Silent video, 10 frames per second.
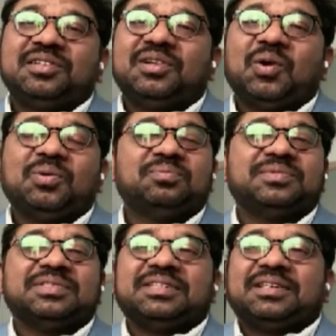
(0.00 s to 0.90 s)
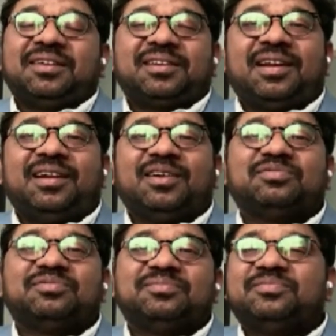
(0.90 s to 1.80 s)
kind of
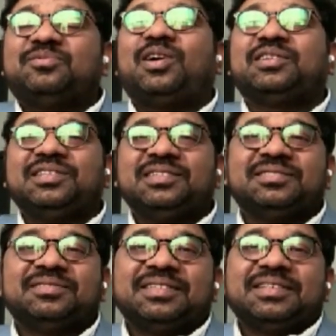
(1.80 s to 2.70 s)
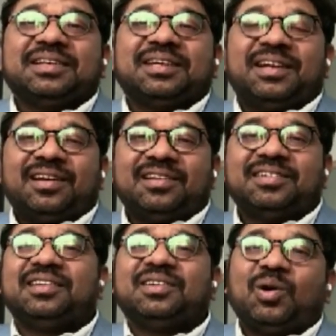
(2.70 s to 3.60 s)
watching and
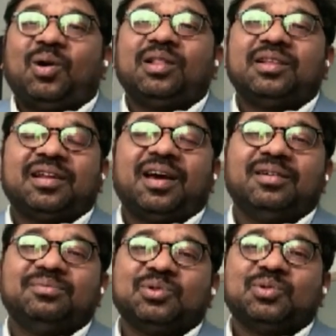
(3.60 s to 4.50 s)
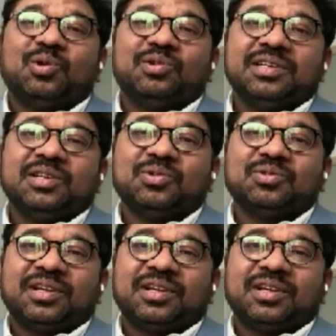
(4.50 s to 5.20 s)
listening all the time to COVID news.